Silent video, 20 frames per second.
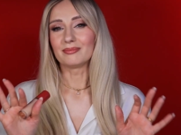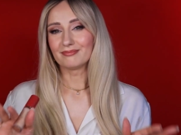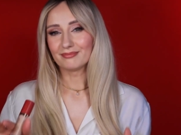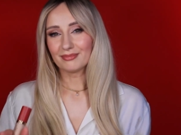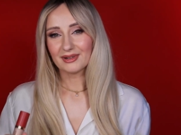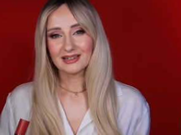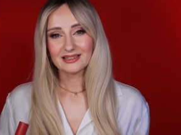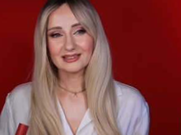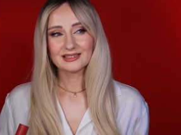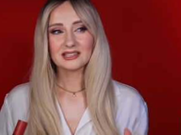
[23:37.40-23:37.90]

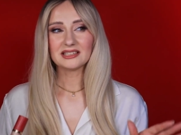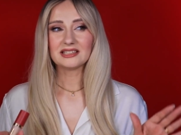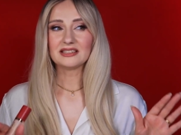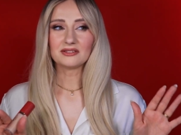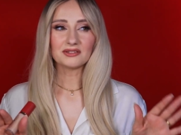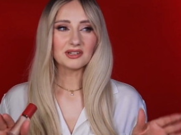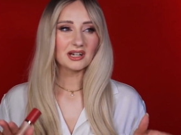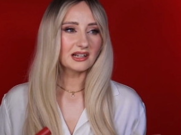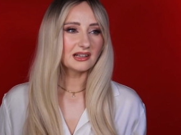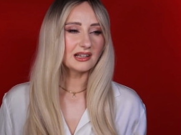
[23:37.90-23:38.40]
But
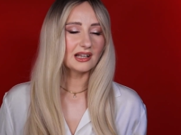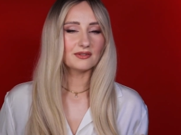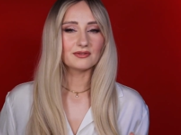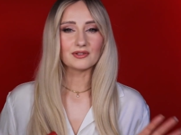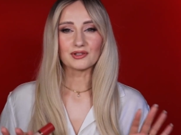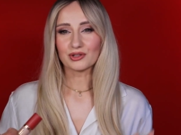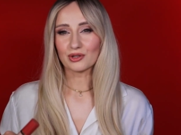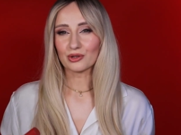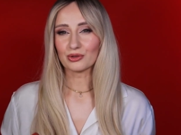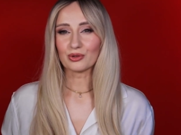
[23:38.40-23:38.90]
in real life,
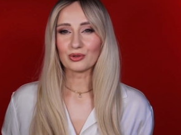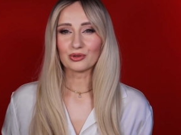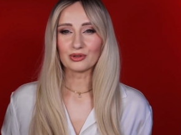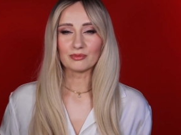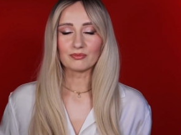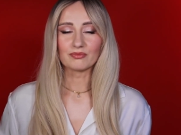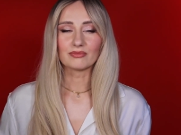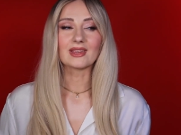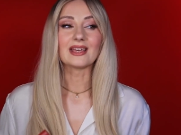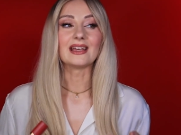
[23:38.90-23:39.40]
it's not
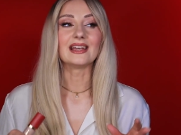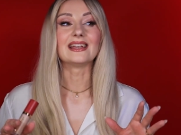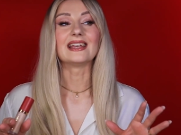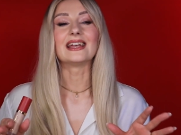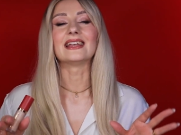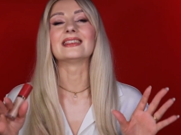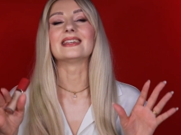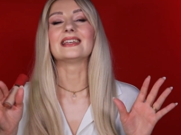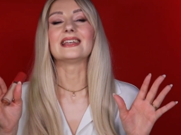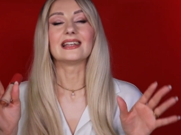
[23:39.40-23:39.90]
gonna,
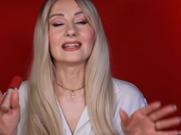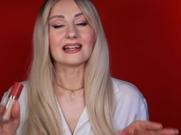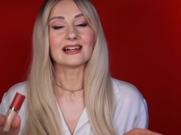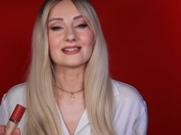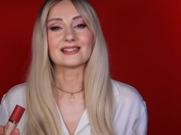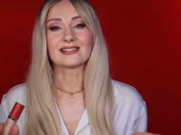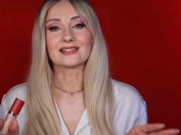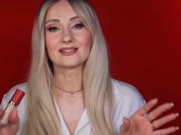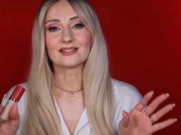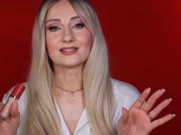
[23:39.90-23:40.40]
and it
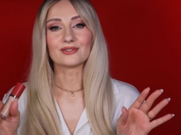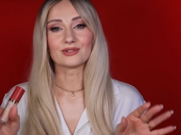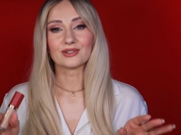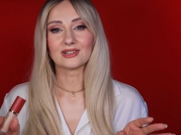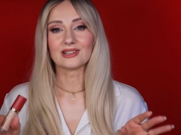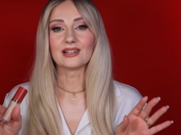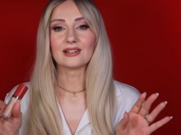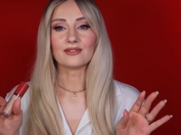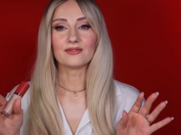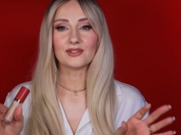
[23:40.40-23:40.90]
isn't
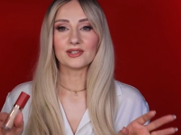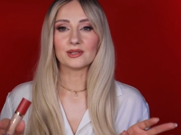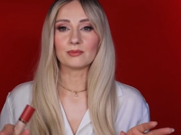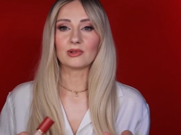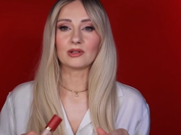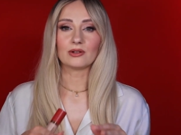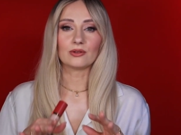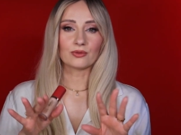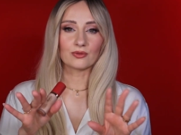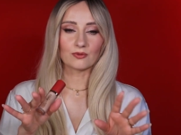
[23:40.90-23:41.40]
really
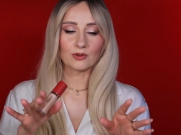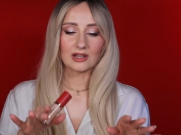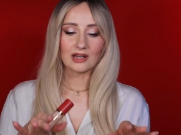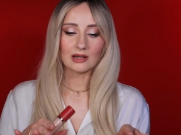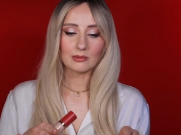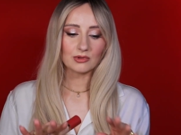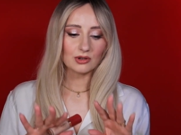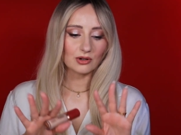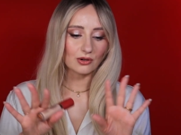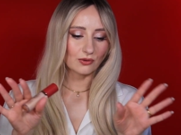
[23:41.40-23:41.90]
visible on
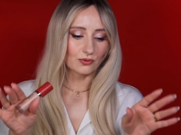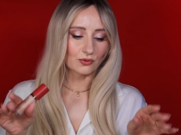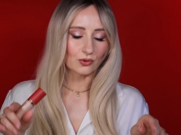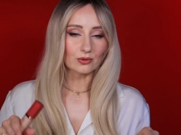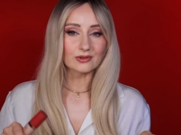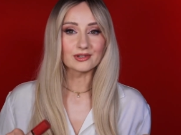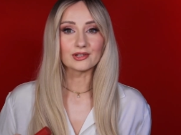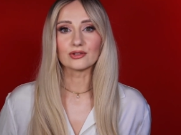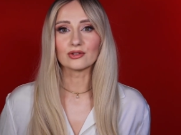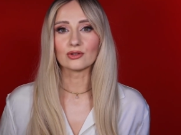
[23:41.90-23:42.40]
camera. Of
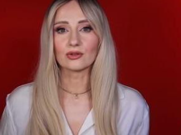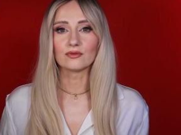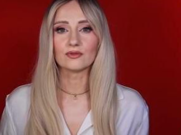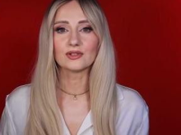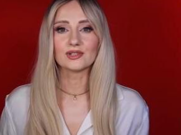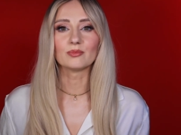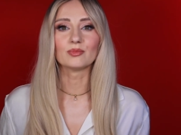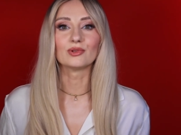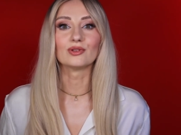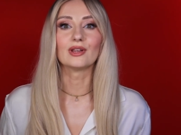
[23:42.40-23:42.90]
course, it's not
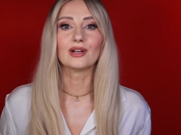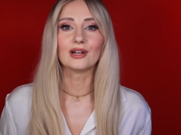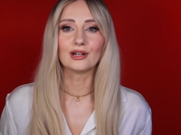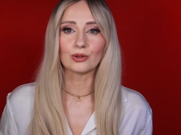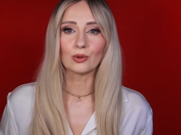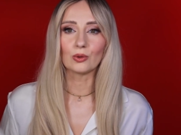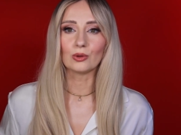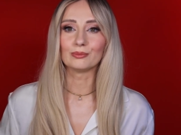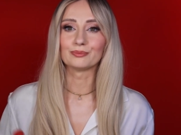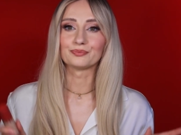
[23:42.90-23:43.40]
visible
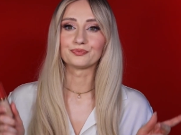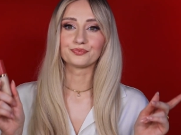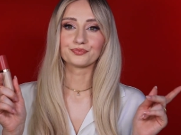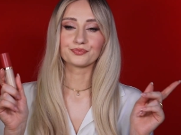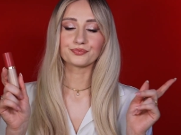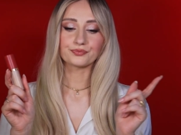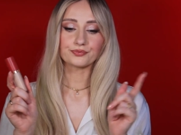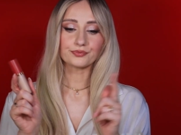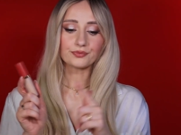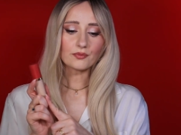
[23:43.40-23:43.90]
at all.
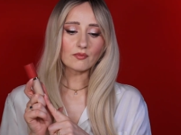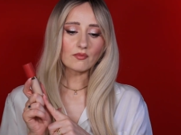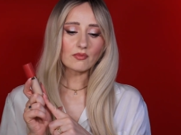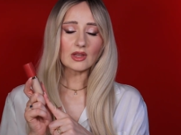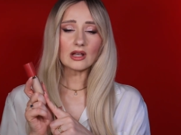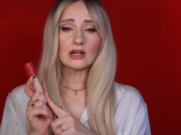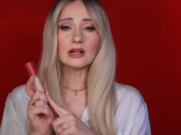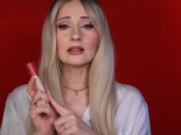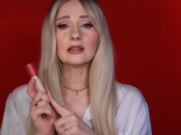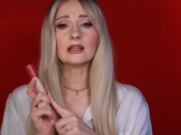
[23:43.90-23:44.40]

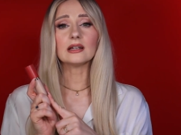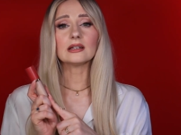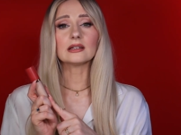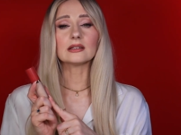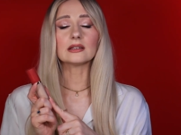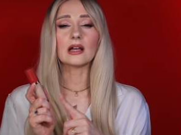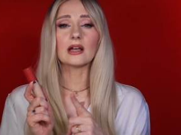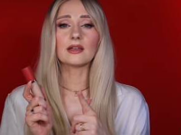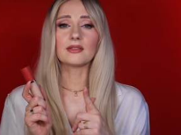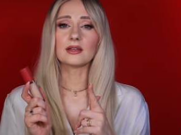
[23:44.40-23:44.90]
I like
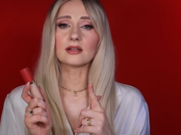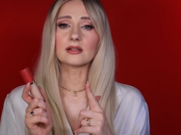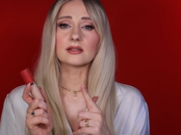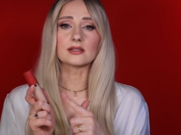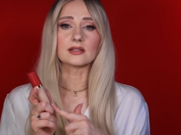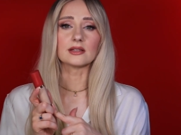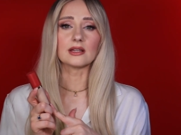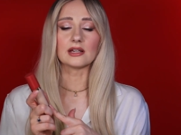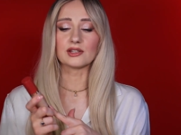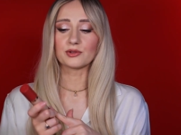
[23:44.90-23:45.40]
it. I think
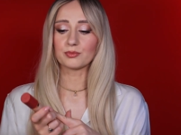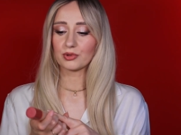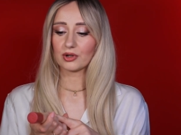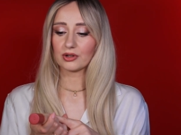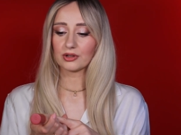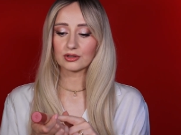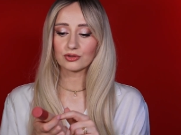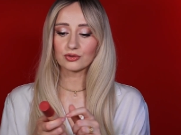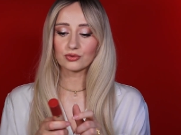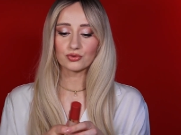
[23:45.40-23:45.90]
it's a nice
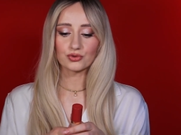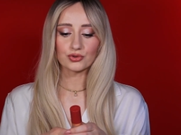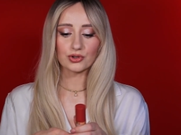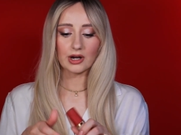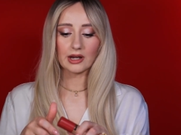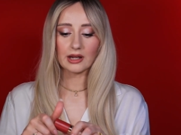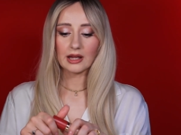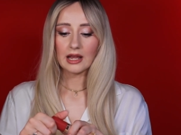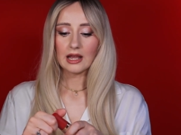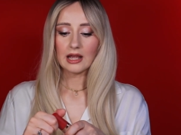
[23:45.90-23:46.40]
product to
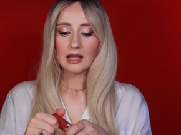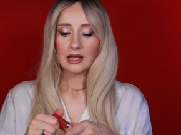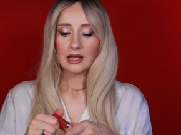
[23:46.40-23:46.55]
try.